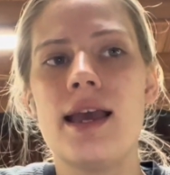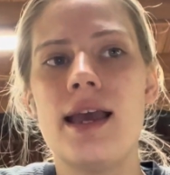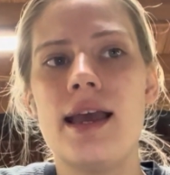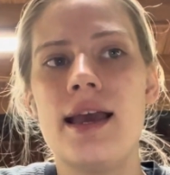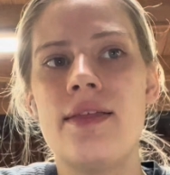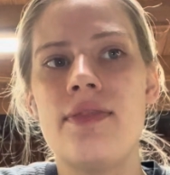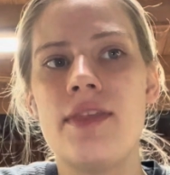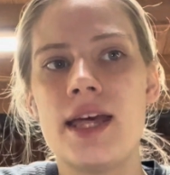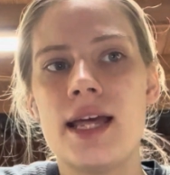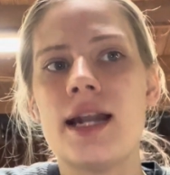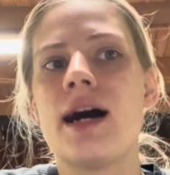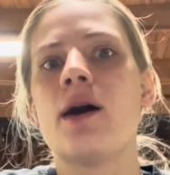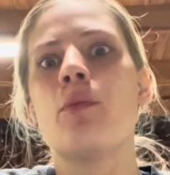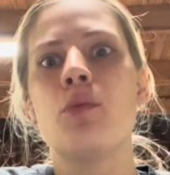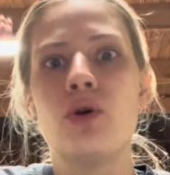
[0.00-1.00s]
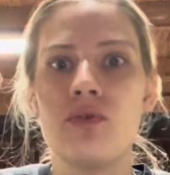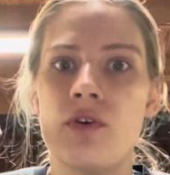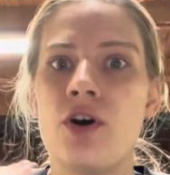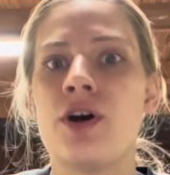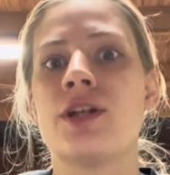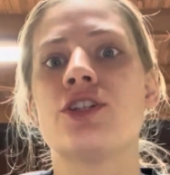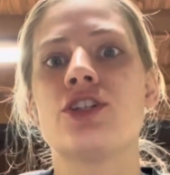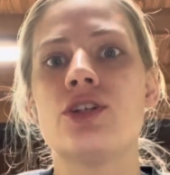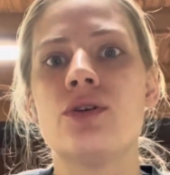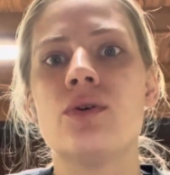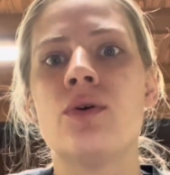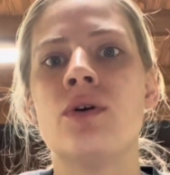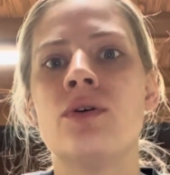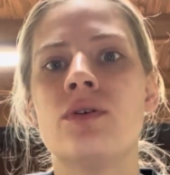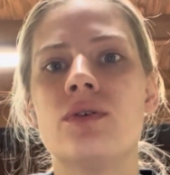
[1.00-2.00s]
And then I'll move on
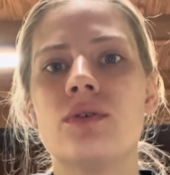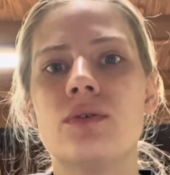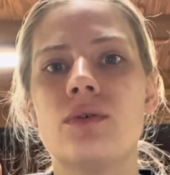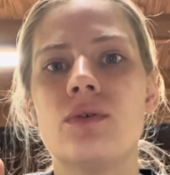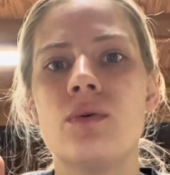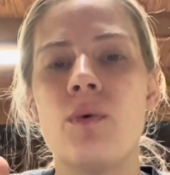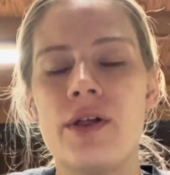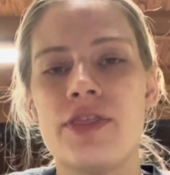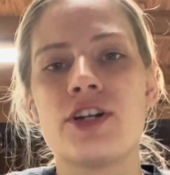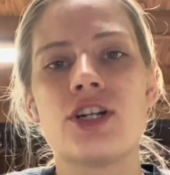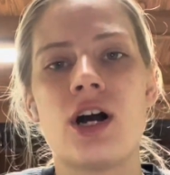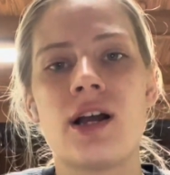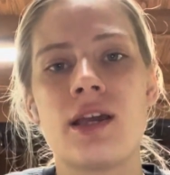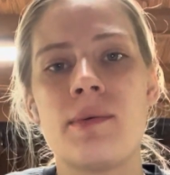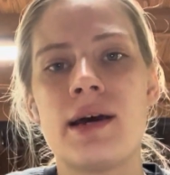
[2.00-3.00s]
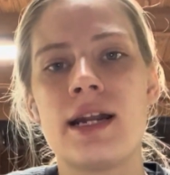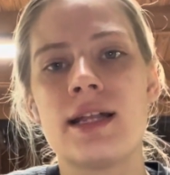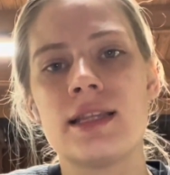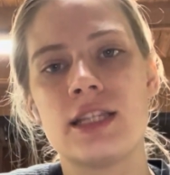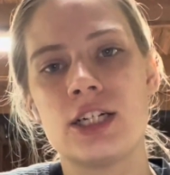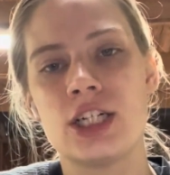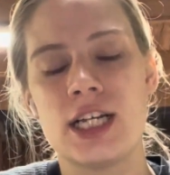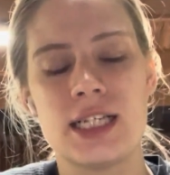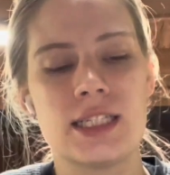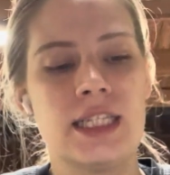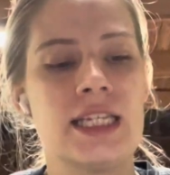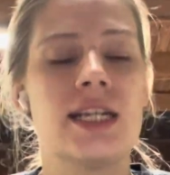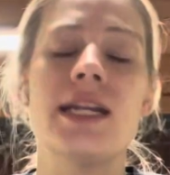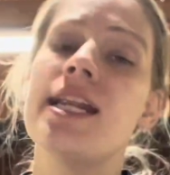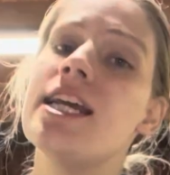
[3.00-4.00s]
to what they're talking about at their
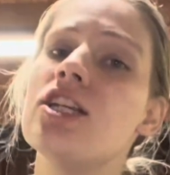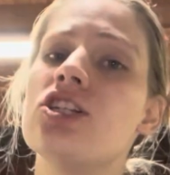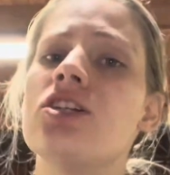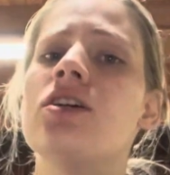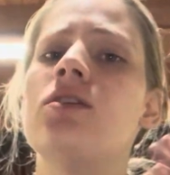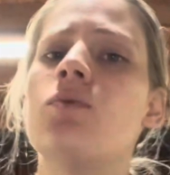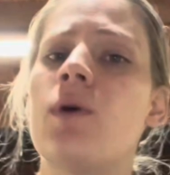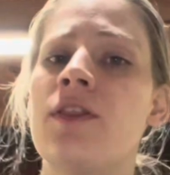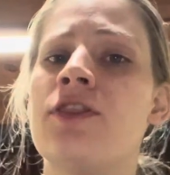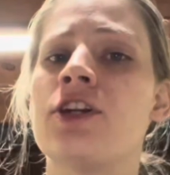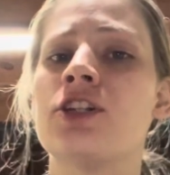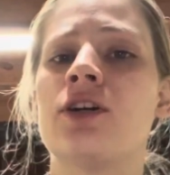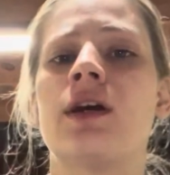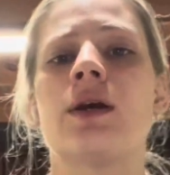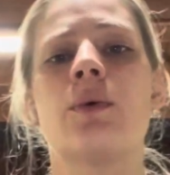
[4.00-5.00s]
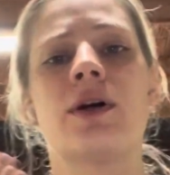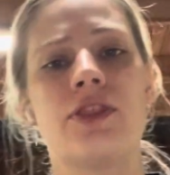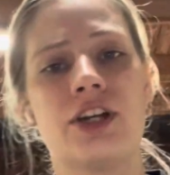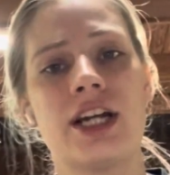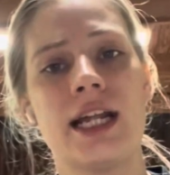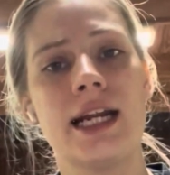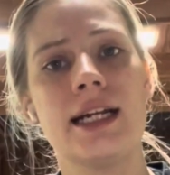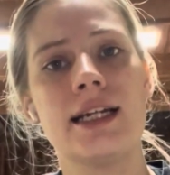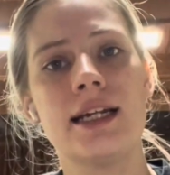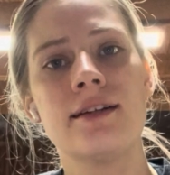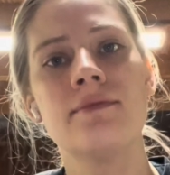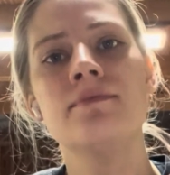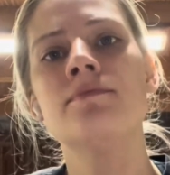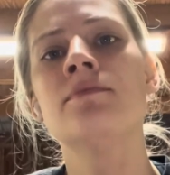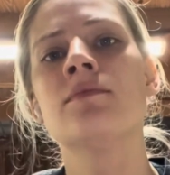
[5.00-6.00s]
destination, what they're doing, what they're getting done.
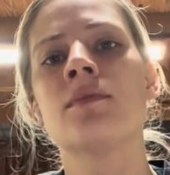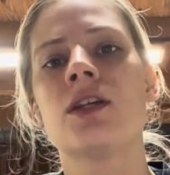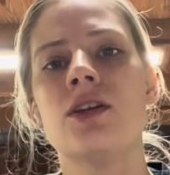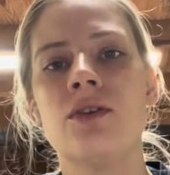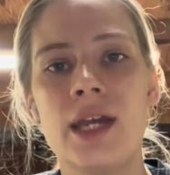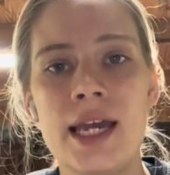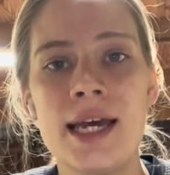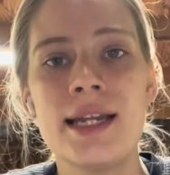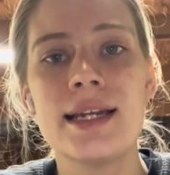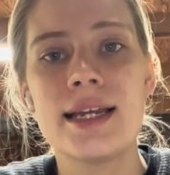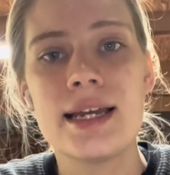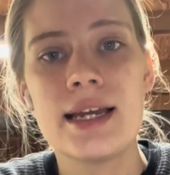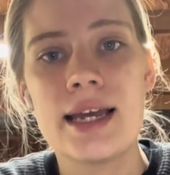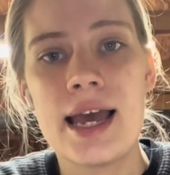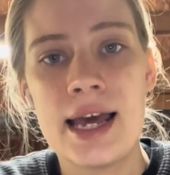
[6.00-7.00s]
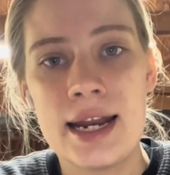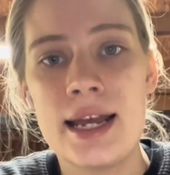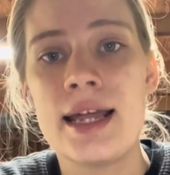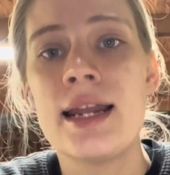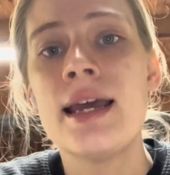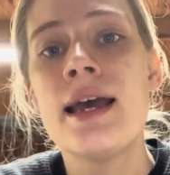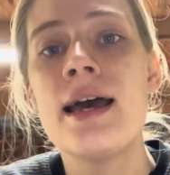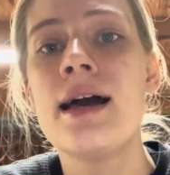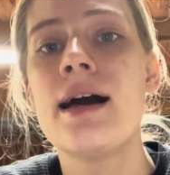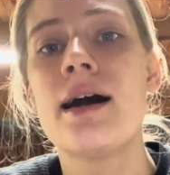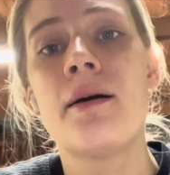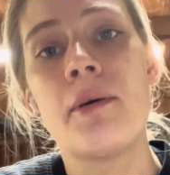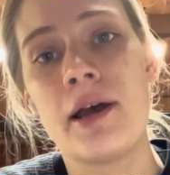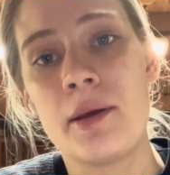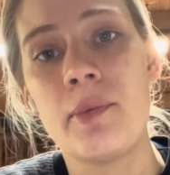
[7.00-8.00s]
You can't edit
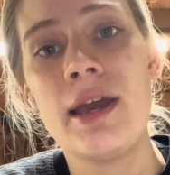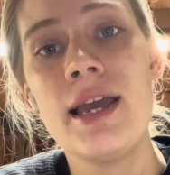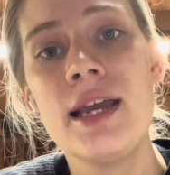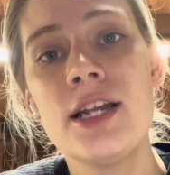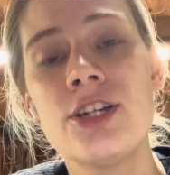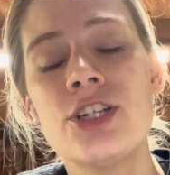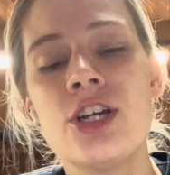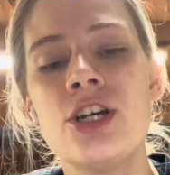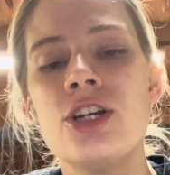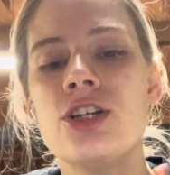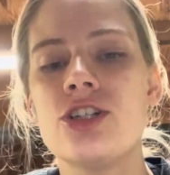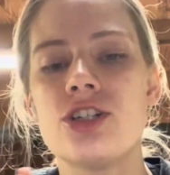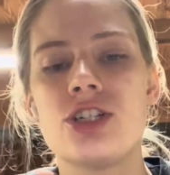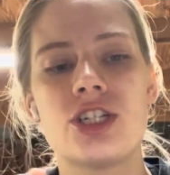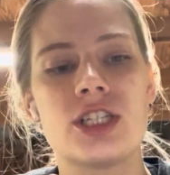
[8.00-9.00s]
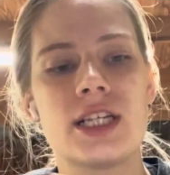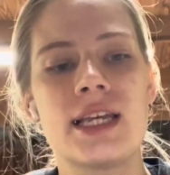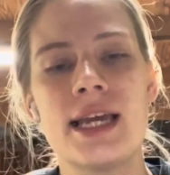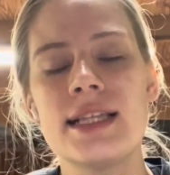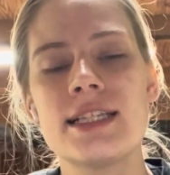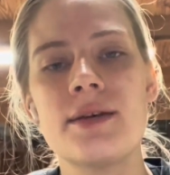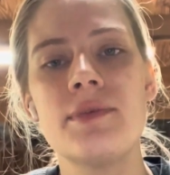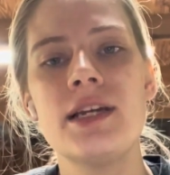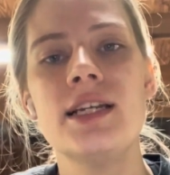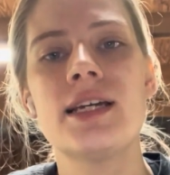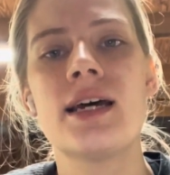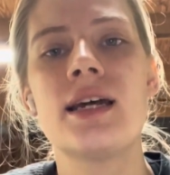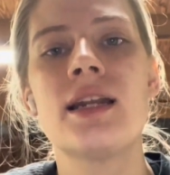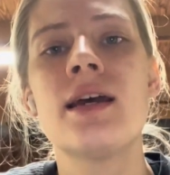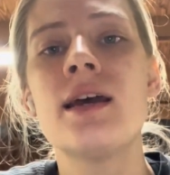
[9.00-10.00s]
a blank page. Just get something
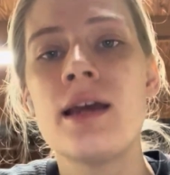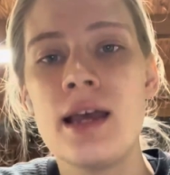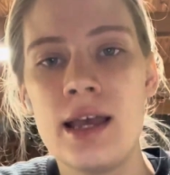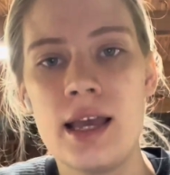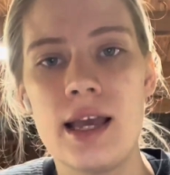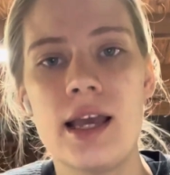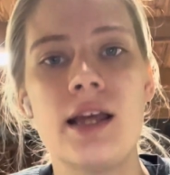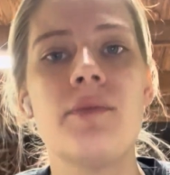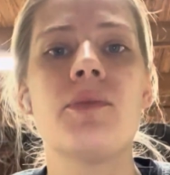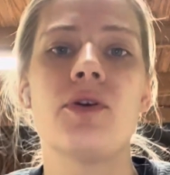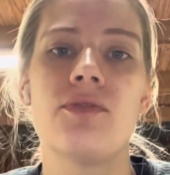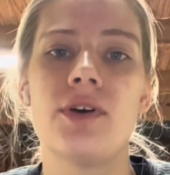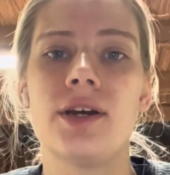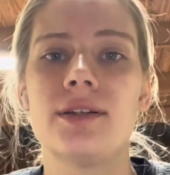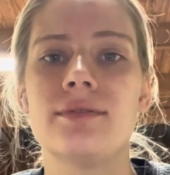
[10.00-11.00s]
done and move on.